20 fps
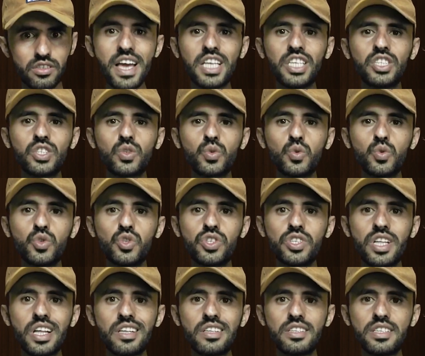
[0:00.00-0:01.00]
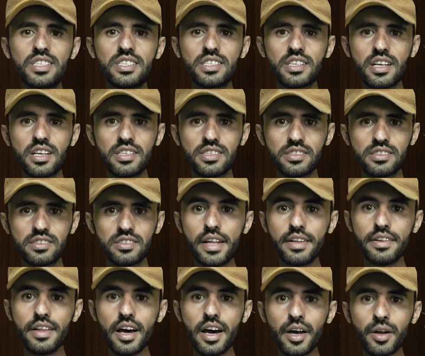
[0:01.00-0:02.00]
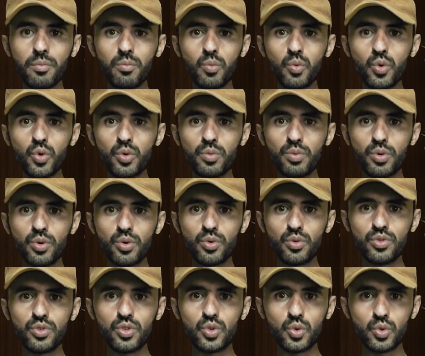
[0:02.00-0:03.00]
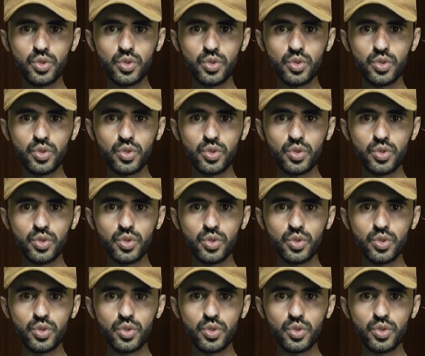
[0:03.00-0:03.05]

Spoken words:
face constant stress, and are more prone